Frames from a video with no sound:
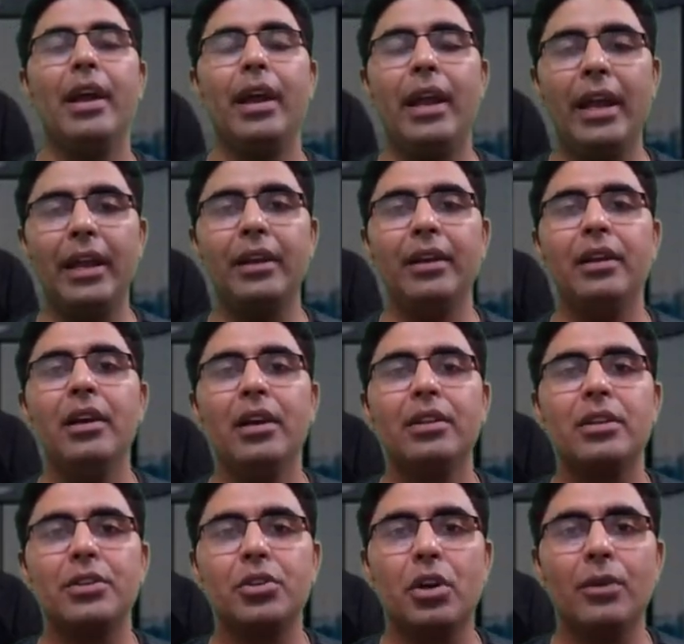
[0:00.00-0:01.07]
in the
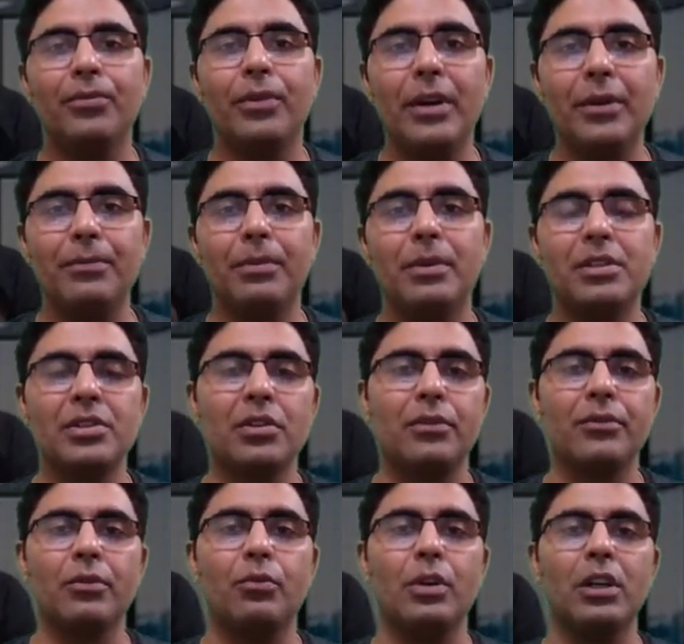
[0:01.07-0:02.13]
top 5% of
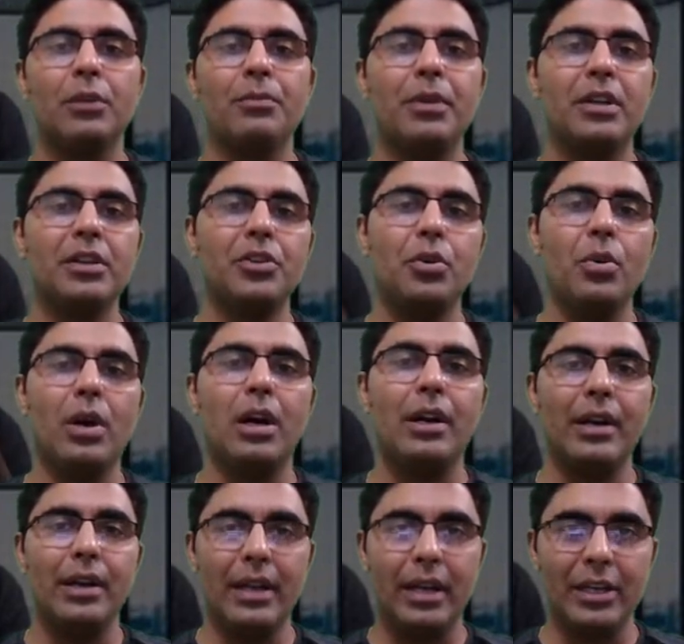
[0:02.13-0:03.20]
the world because you are
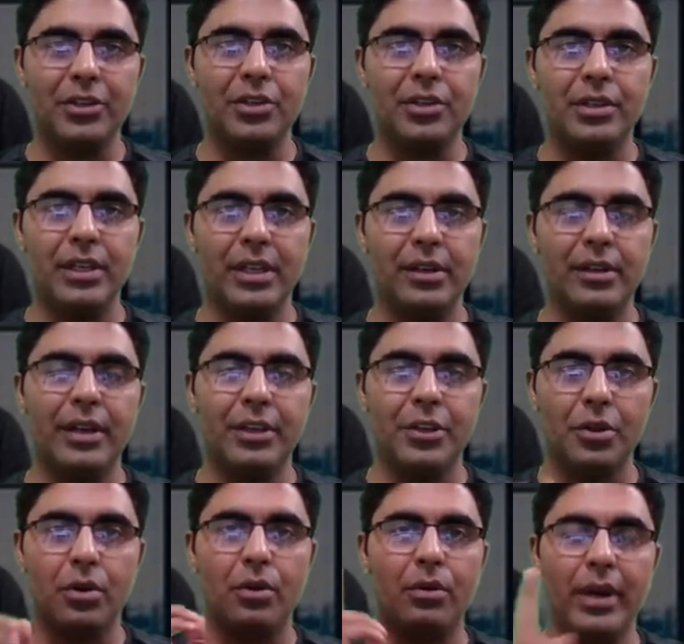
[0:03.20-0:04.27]
action taker and you're
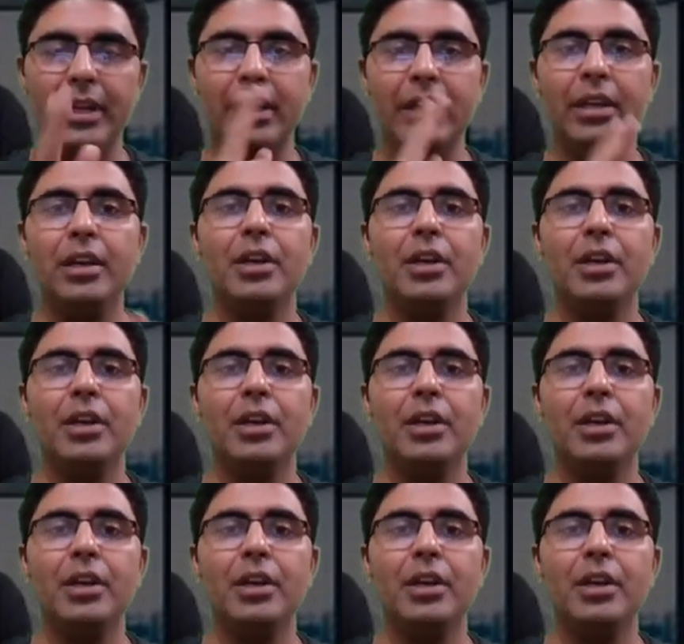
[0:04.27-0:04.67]
ready